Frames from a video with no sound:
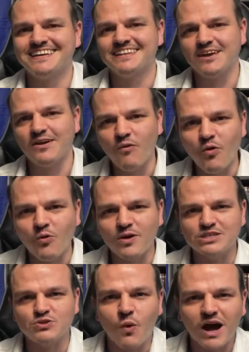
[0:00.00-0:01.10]
they're
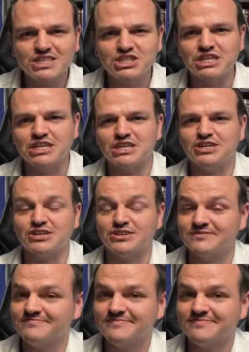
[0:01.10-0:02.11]
always watching you.